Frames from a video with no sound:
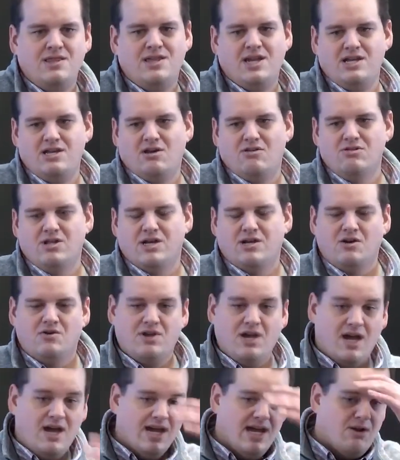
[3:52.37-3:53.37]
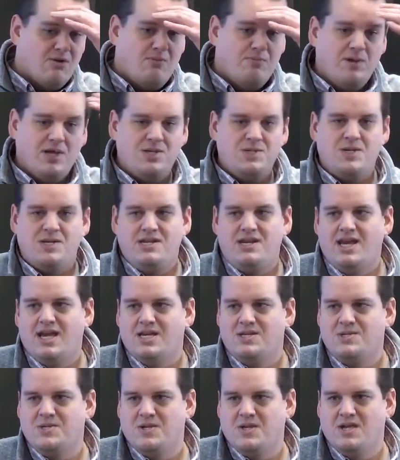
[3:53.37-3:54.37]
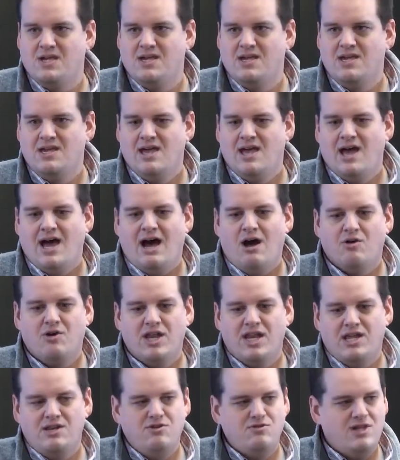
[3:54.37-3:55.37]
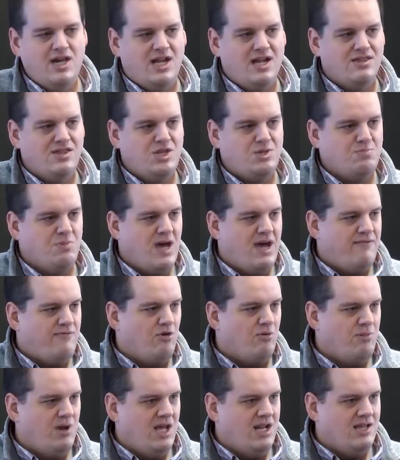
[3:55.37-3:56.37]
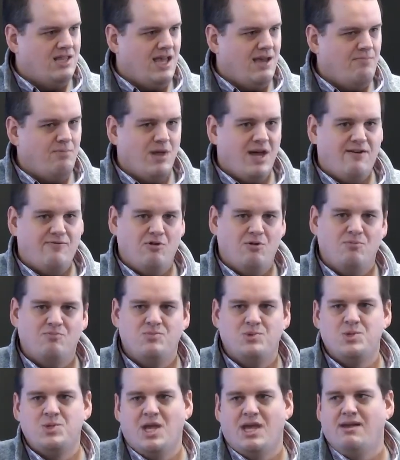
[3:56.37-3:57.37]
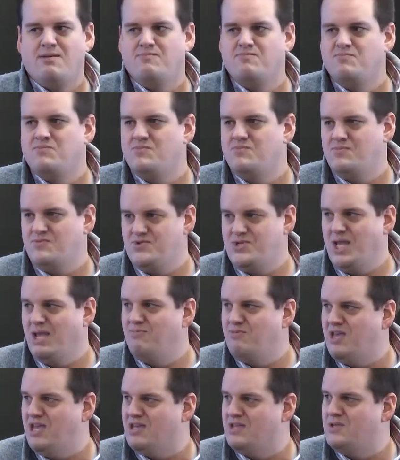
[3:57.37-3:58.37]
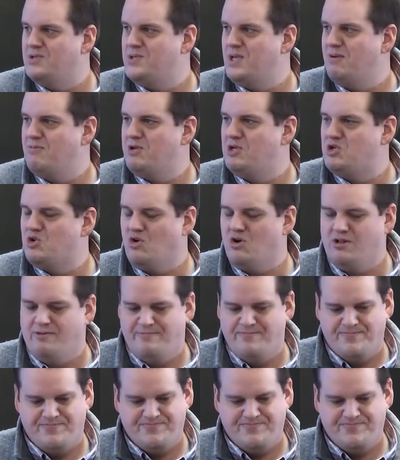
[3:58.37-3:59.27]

they know like, okay, I got to replace a disk. How can I do that on this platform and on that platform? Same, same thing, same control.